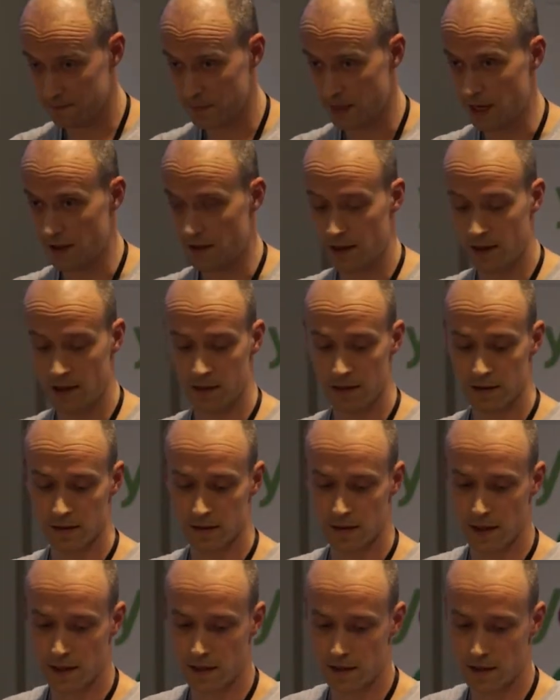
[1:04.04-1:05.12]
I
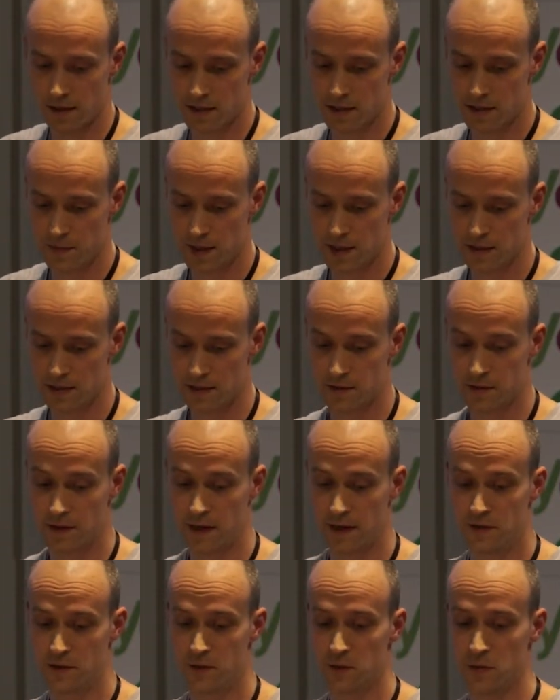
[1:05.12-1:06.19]
think that the Customizer is a
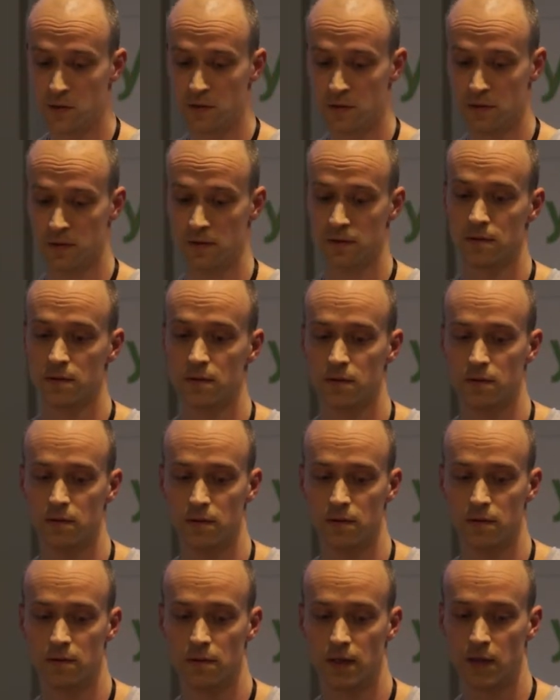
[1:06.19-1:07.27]
great tool
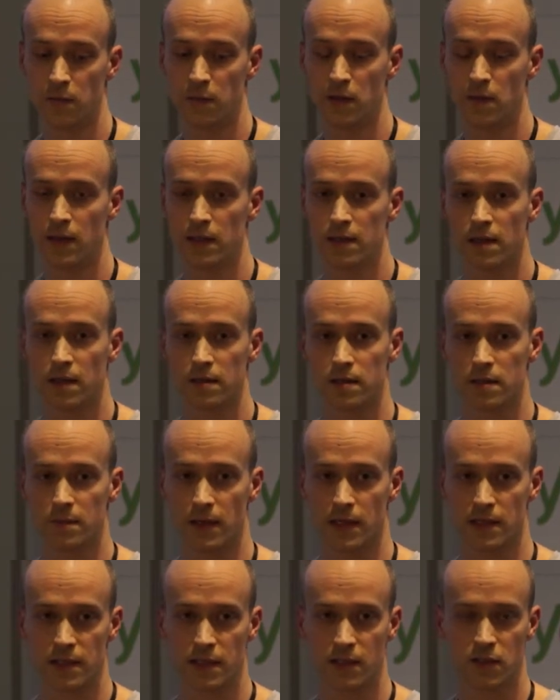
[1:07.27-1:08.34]
to implement
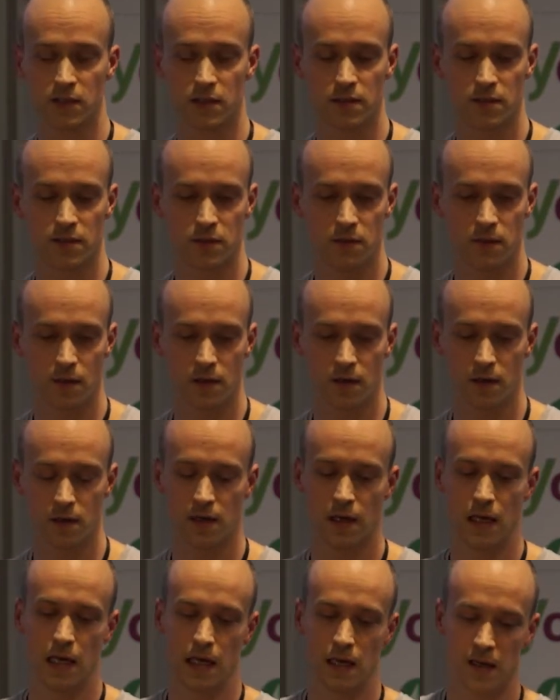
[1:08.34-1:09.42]
customizations to a
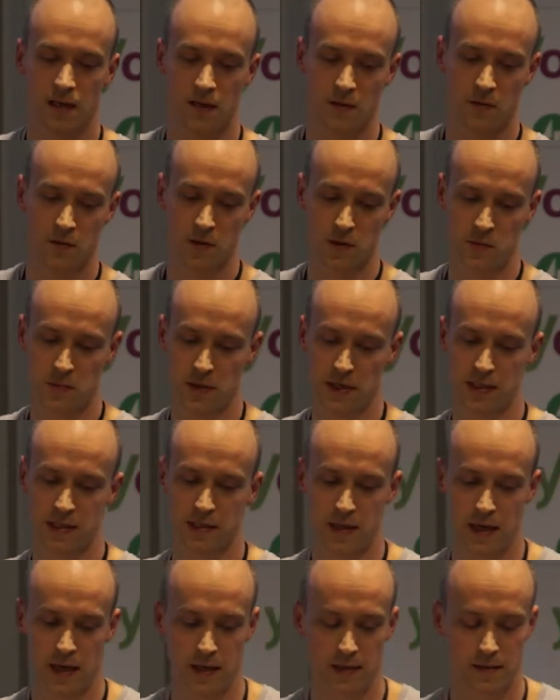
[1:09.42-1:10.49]
WordPress
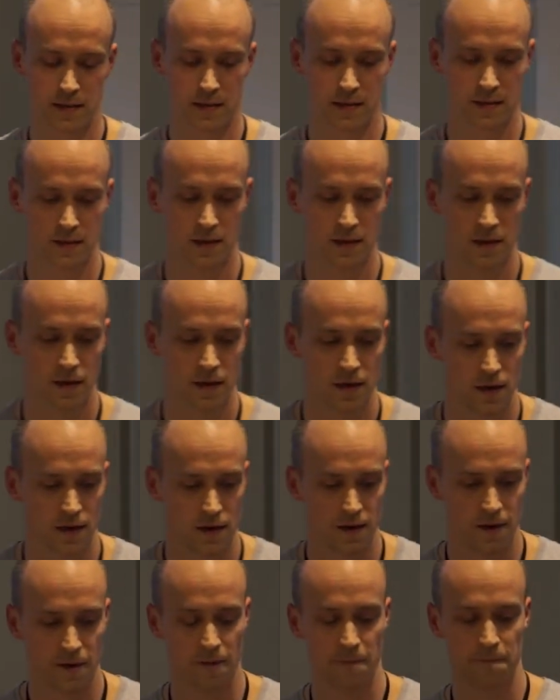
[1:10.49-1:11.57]
site.
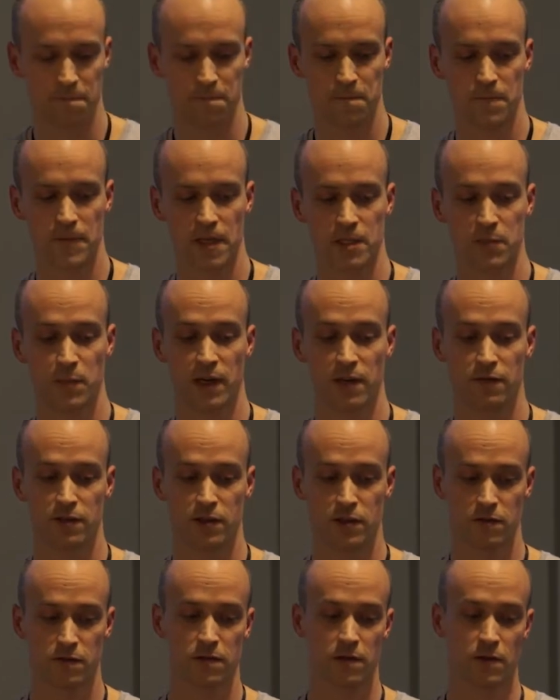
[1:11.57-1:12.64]
It's
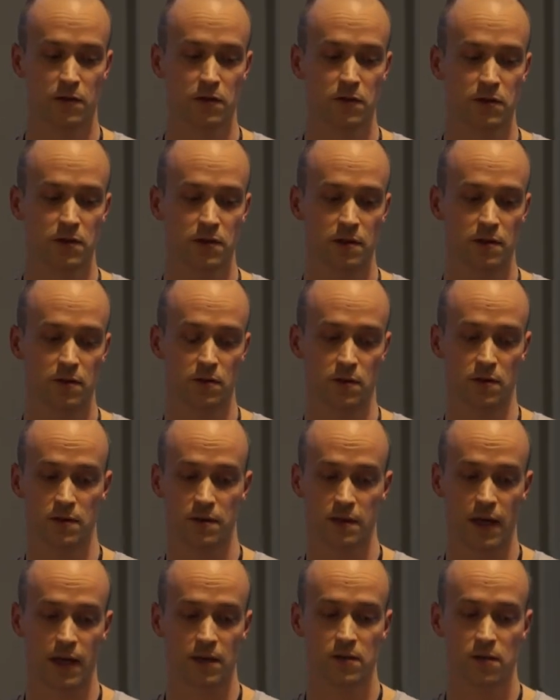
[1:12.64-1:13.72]
beneficial for the user or
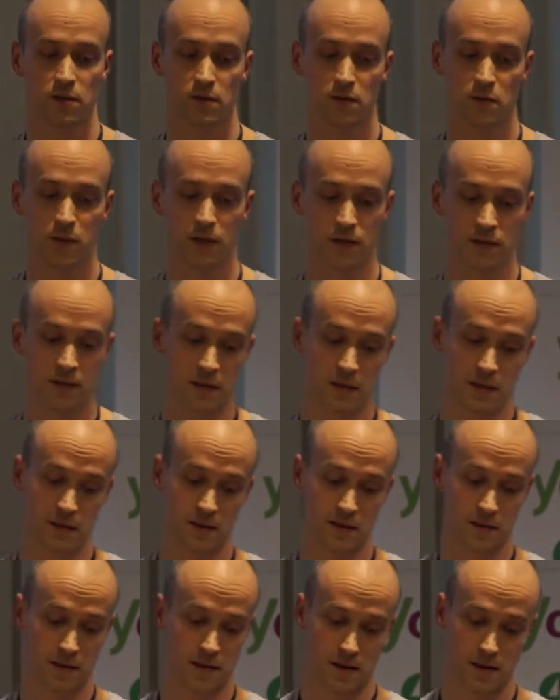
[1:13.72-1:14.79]
site owner because
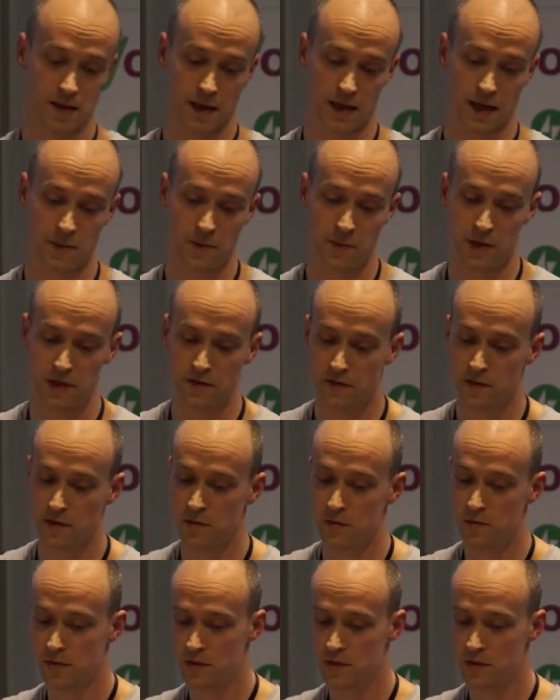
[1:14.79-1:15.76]
they can preview,